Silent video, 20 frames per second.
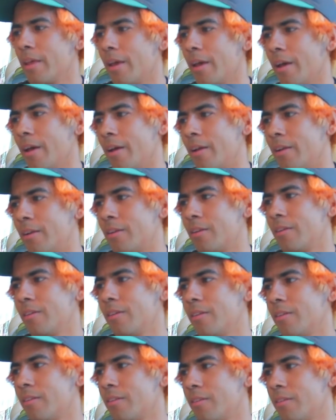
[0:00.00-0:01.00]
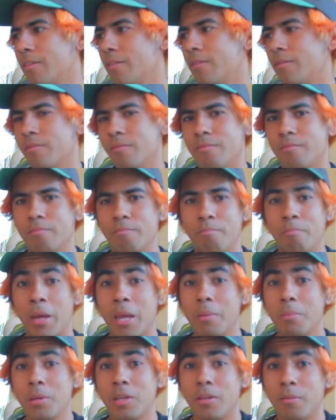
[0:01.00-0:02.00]
And
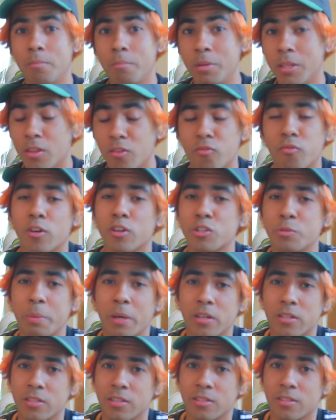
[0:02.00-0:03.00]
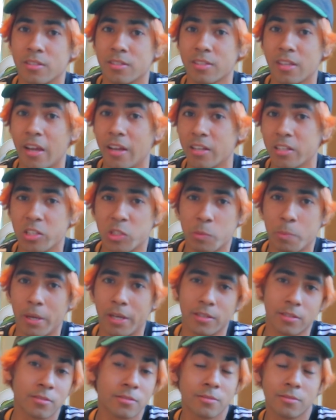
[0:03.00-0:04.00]
maybe be the first person to skate in
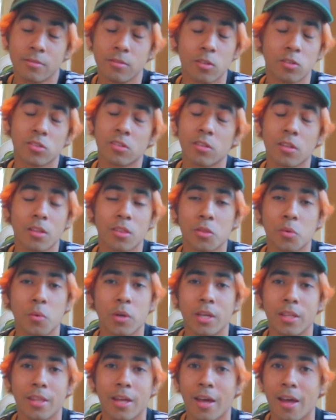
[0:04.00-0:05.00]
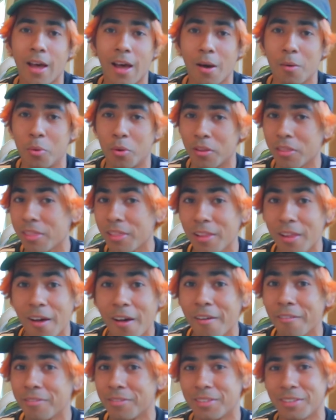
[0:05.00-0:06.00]
space. Those are the three that I would
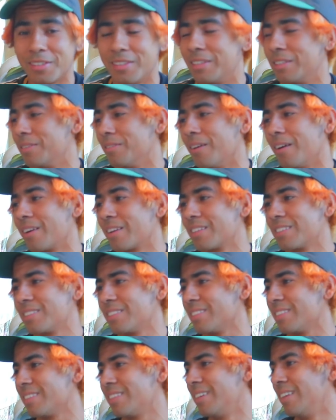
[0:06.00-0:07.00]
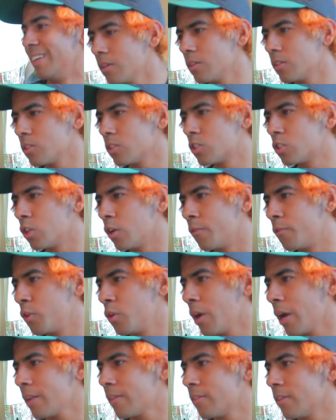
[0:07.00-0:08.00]
love to do, honestly. So if
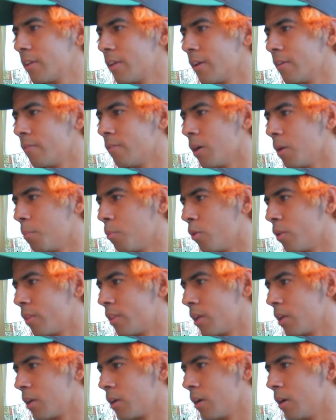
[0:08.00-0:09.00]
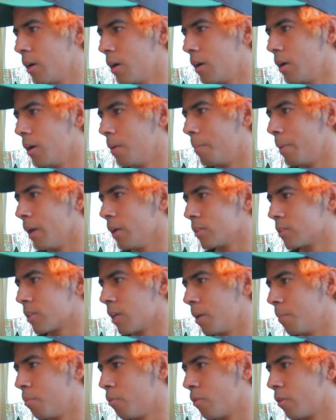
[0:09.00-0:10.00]
you had to give up one thing about
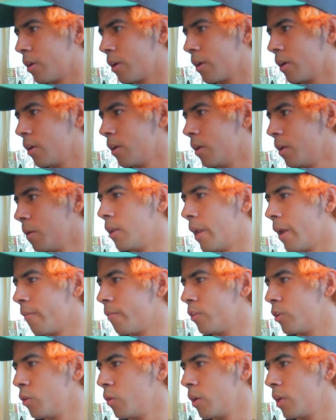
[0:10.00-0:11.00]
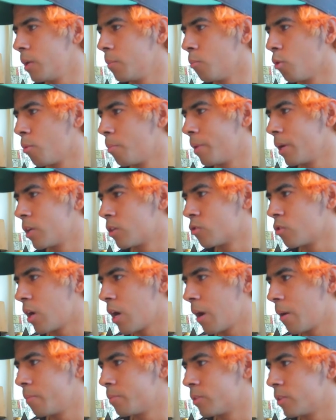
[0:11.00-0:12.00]
skateboarding, never do any more big
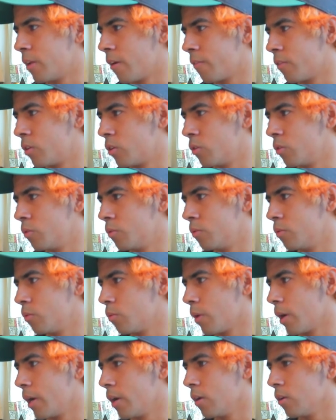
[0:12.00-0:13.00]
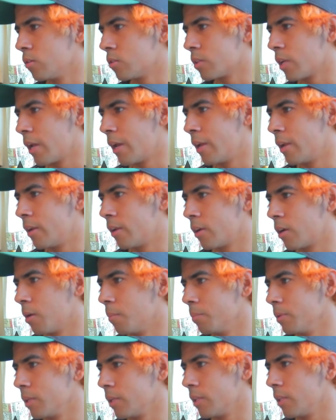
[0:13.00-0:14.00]
drops, never do rails, and
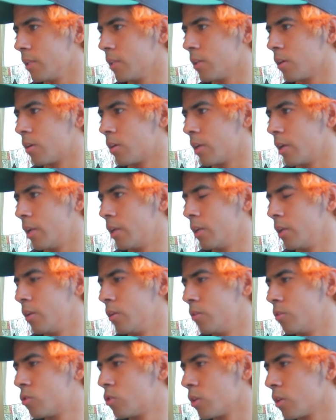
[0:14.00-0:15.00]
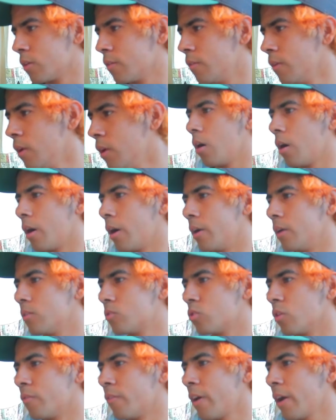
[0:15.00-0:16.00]
completely learn any new trick. All right,
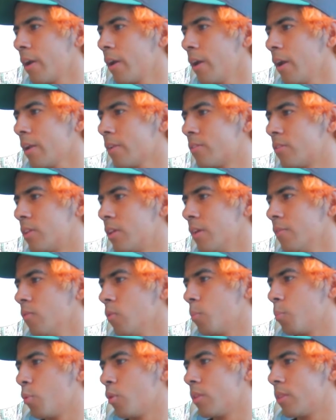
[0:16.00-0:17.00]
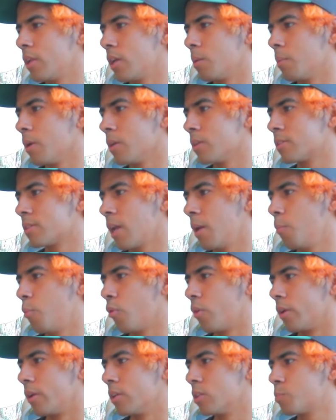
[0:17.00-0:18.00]
so if I had to give up one thing about
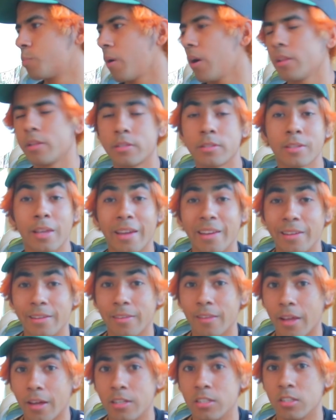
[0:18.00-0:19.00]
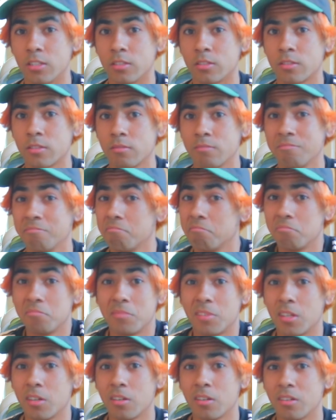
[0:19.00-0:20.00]
skateboarding, it's probably skating ledges.
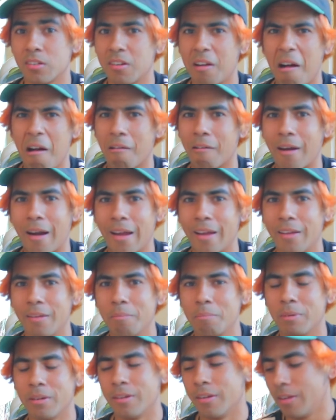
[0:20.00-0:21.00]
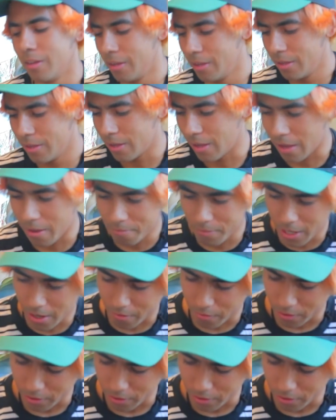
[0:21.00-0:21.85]
They're all right, but I'm not